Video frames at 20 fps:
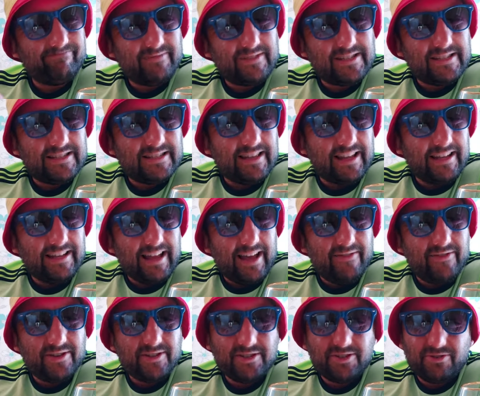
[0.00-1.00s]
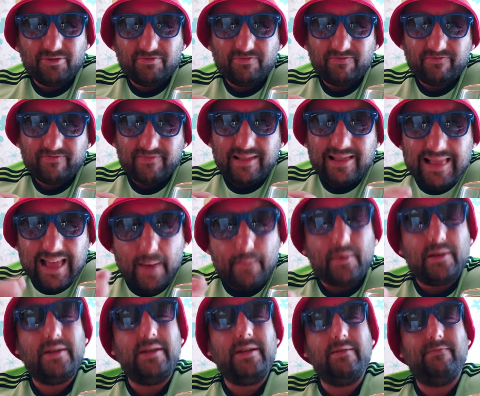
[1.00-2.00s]
slight ever so
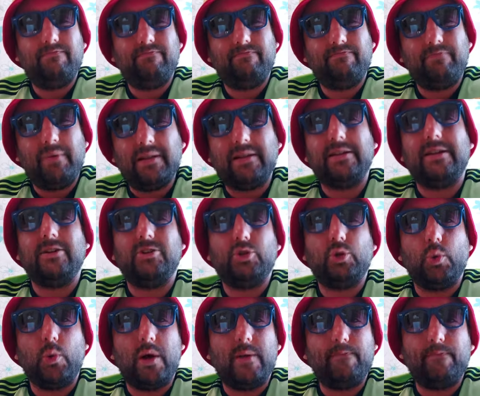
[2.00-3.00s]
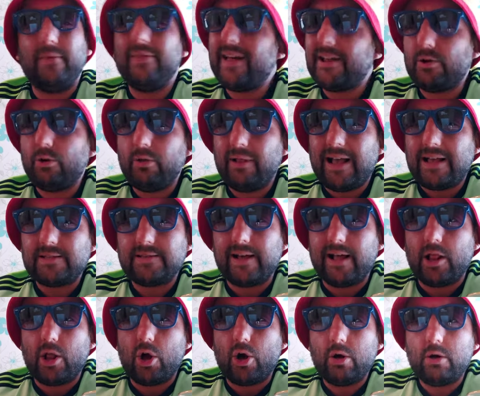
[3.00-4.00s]
lemony bitterness to it, but that don't last
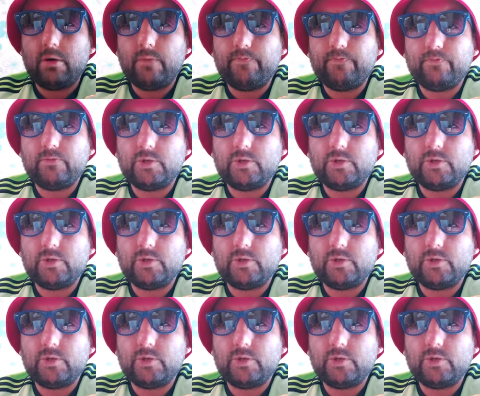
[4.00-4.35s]
that long,